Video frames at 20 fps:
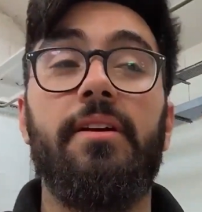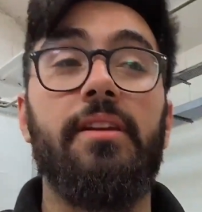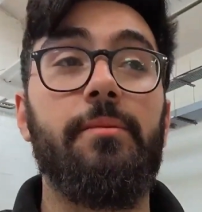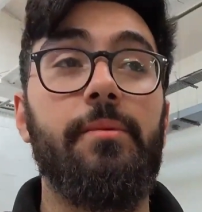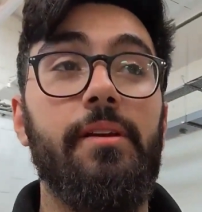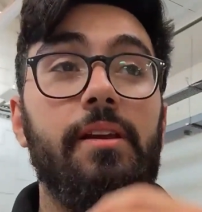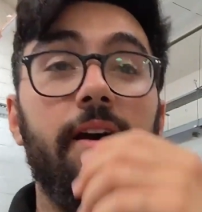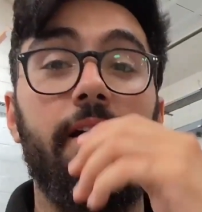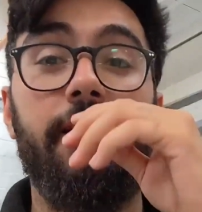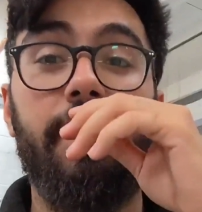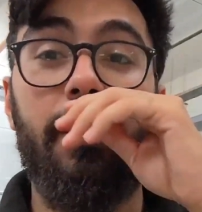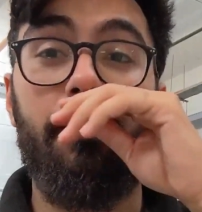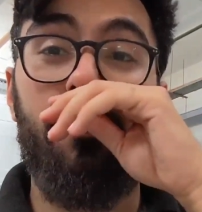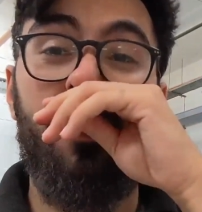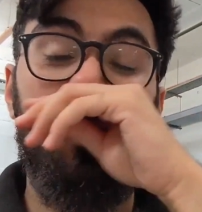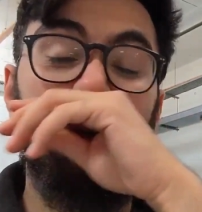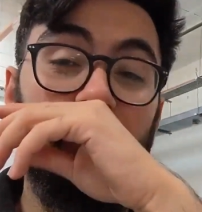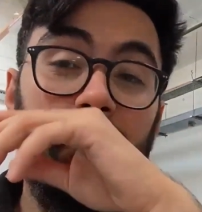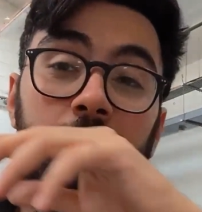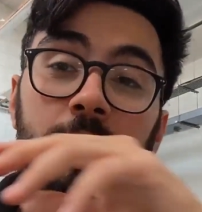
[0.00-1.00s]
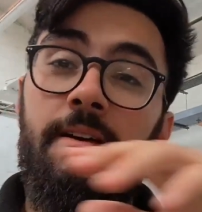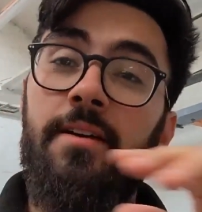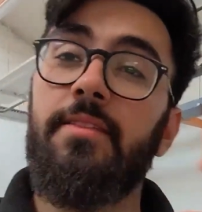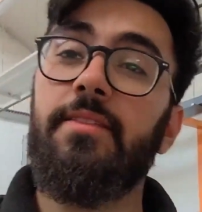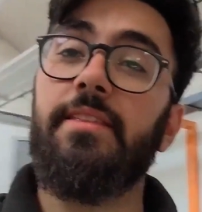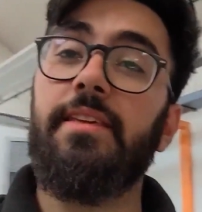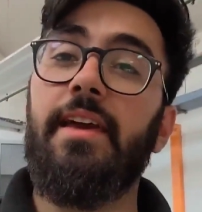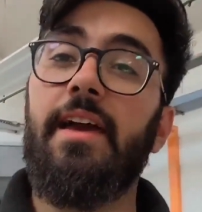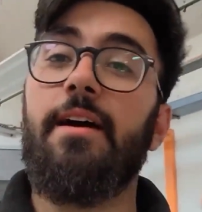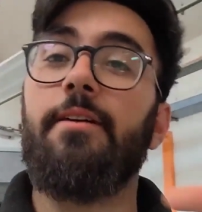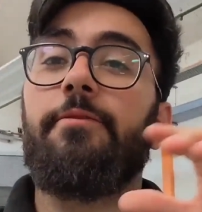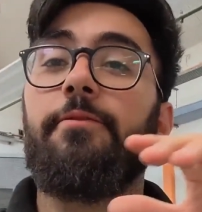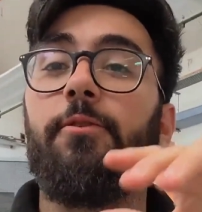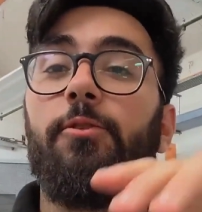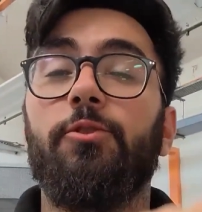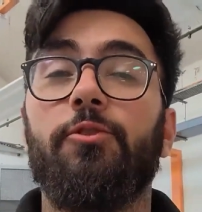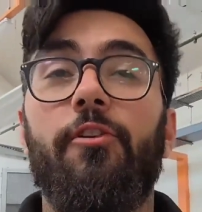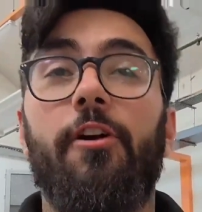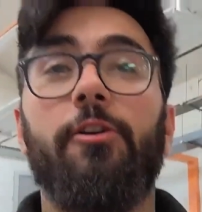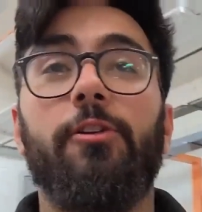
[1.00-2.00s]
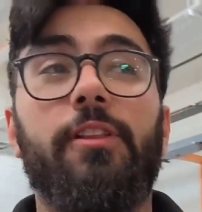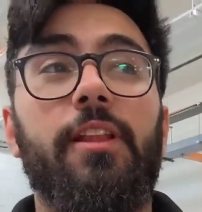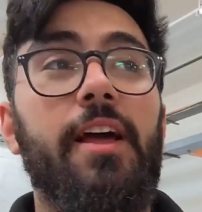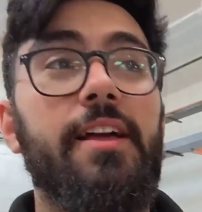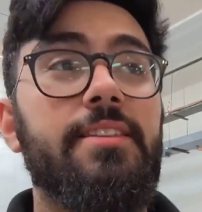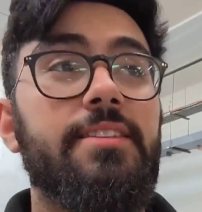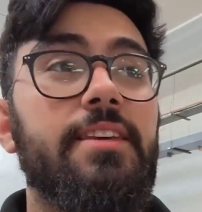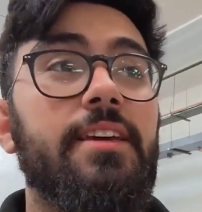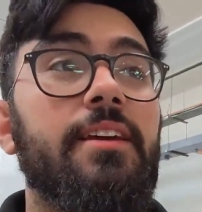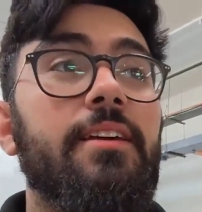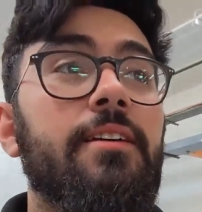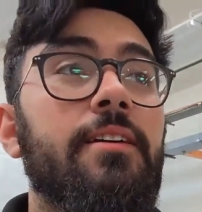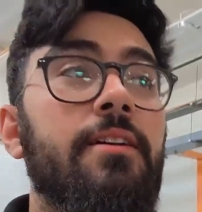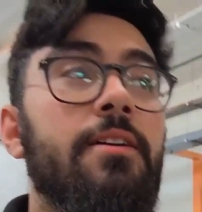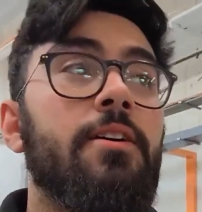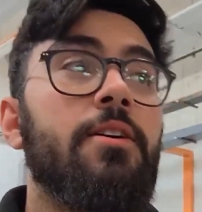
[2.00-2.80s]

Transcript: I'm going to be learning about the airfield ground lighting.